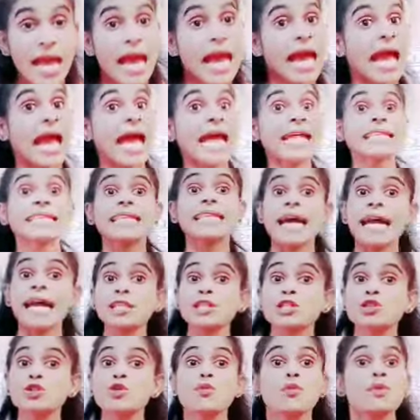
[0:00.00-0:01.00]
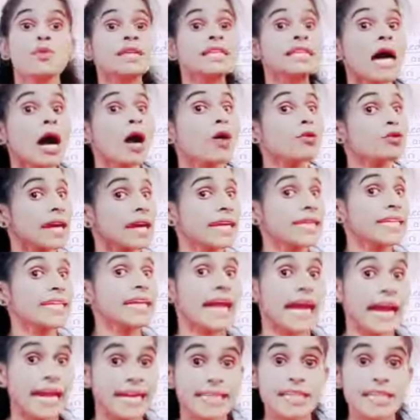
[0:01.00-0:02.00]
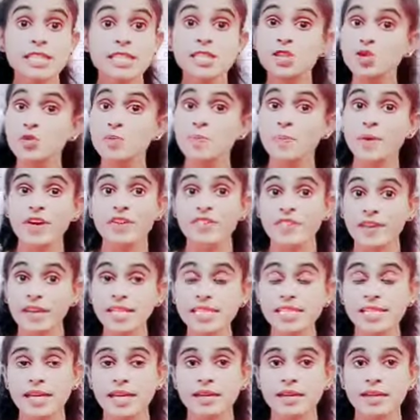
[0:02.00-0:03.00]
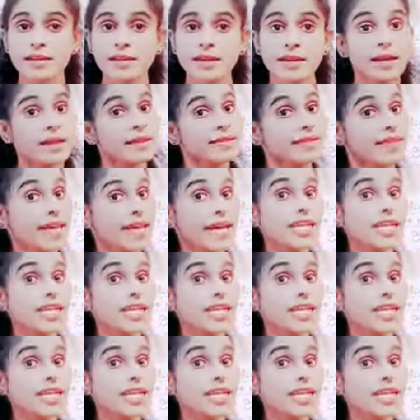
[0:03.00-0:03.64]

and that too without any adult supervision, there are